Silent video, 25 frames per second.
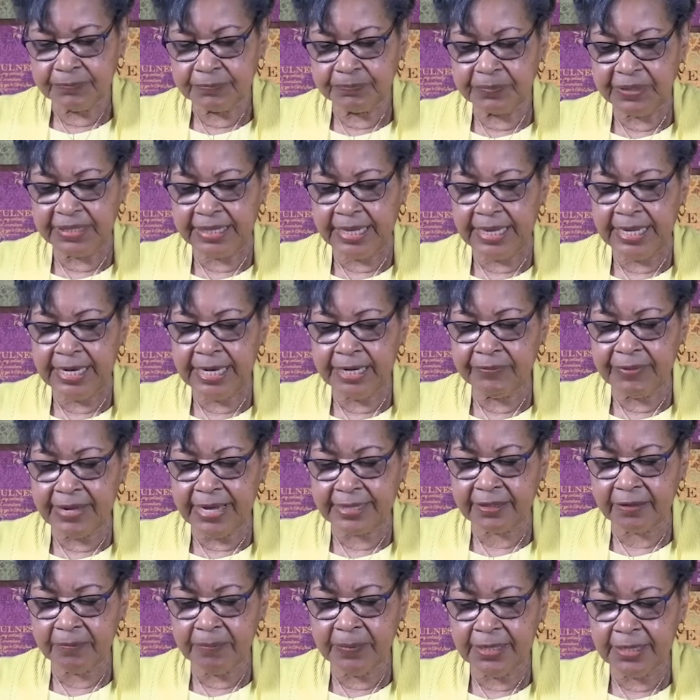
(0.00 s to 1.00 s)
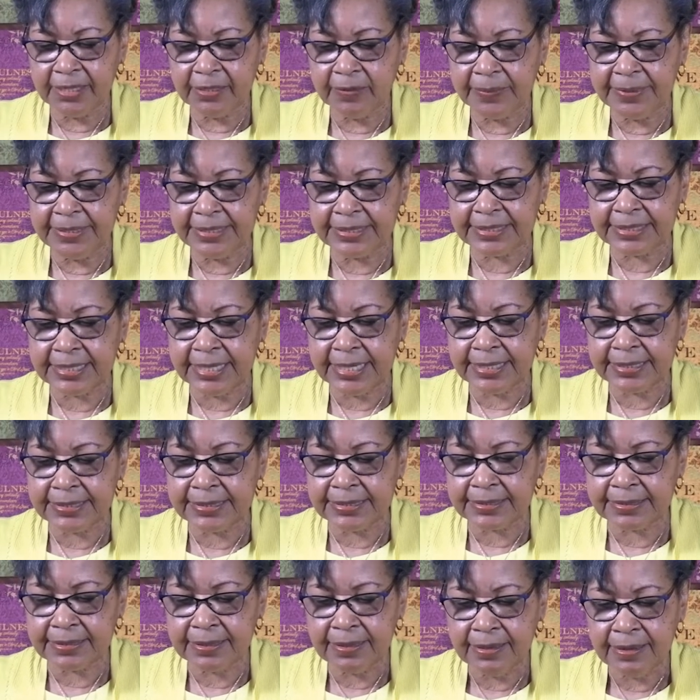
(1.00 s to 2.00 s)
beginning at the middle of, he
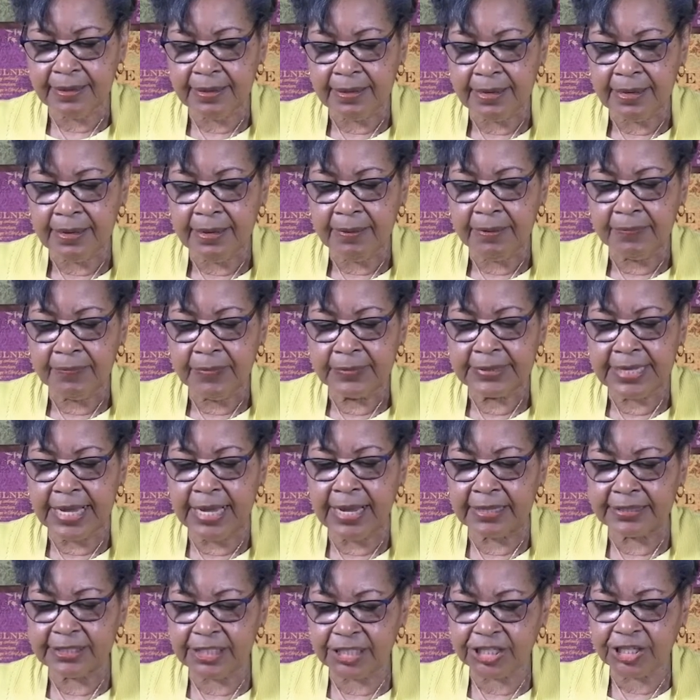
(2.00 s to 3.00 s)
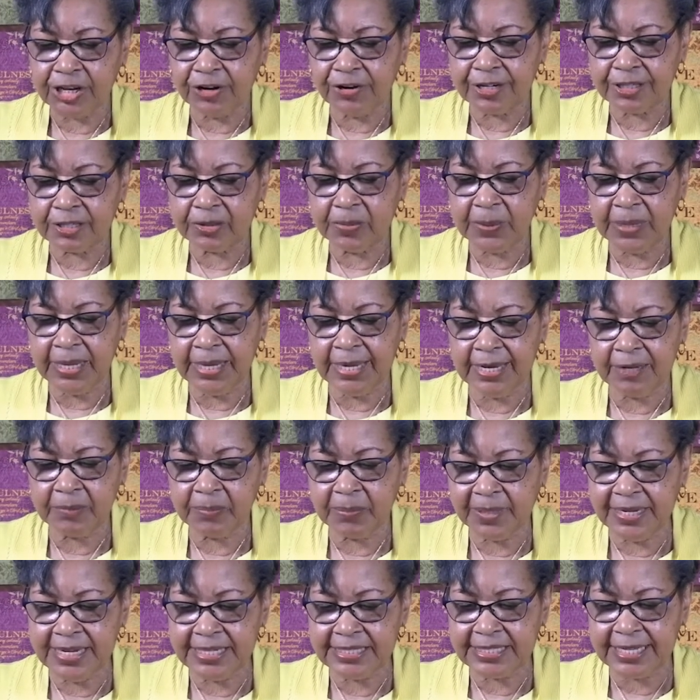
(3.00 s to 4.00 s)
says, And I just start at the beginning.
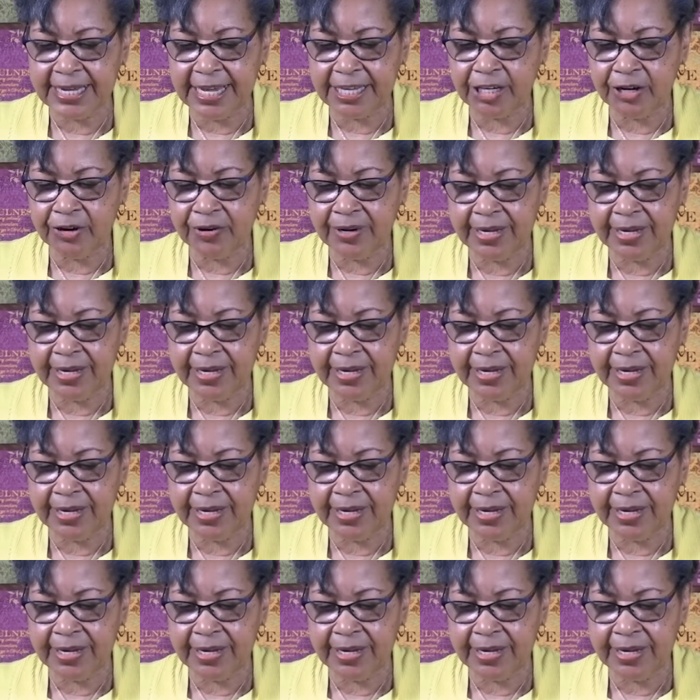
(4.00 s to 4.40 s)
Please let your